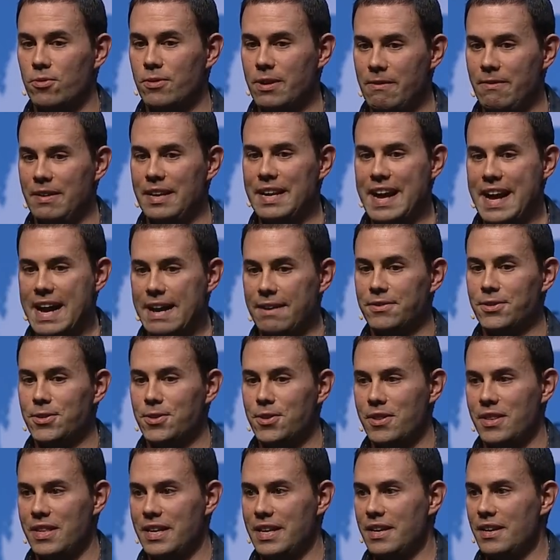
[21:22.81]
or even
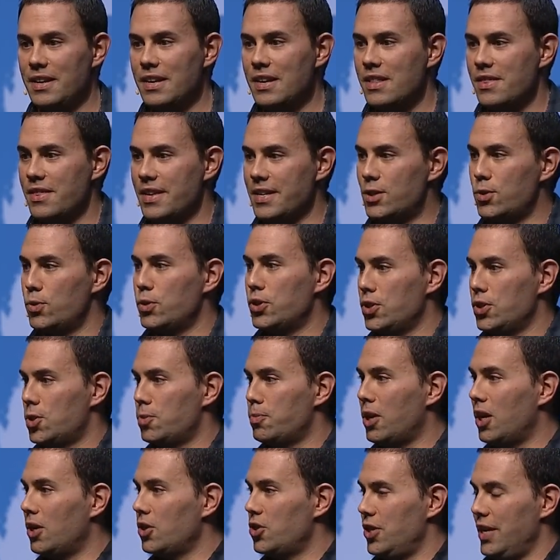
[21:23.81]
after that this was a
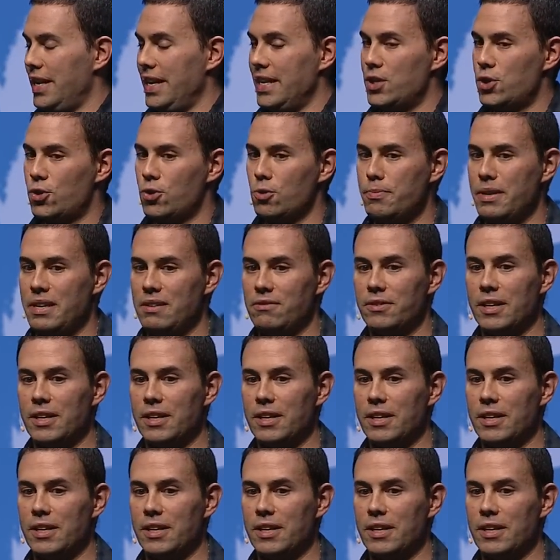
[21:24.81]
small change to a bit